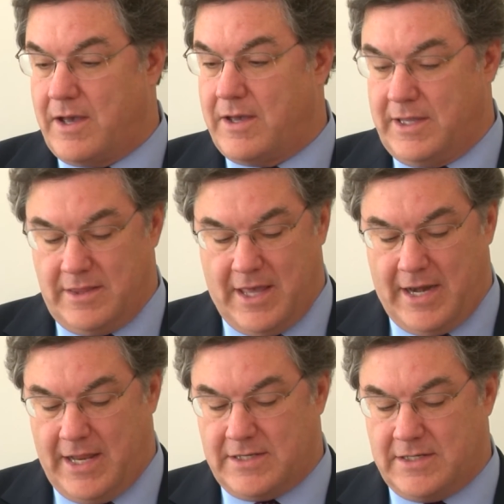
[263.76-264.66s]
in that
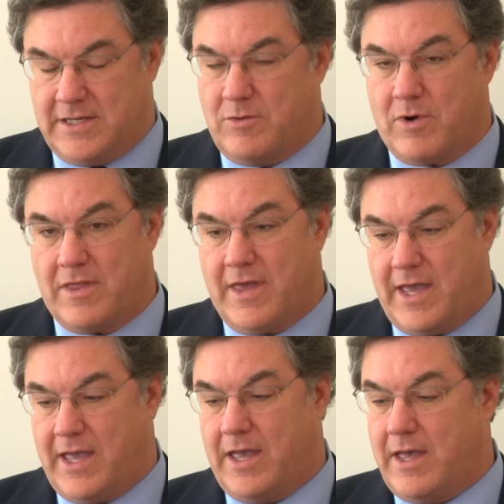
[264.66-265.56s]
entity where
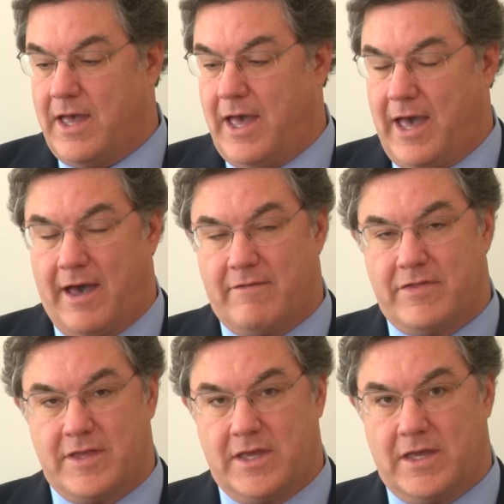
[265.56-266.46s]
they have
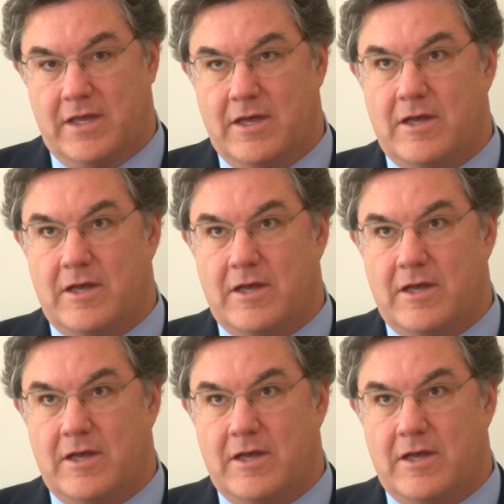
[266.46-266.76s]
the